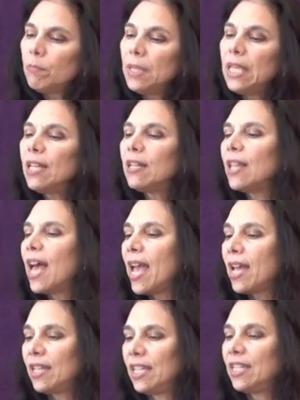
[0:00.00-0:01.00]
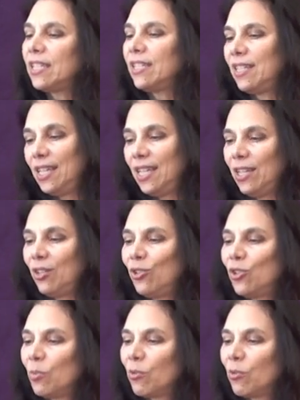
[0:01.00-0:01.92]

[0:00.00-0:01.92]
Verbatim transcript: Be glad indeed to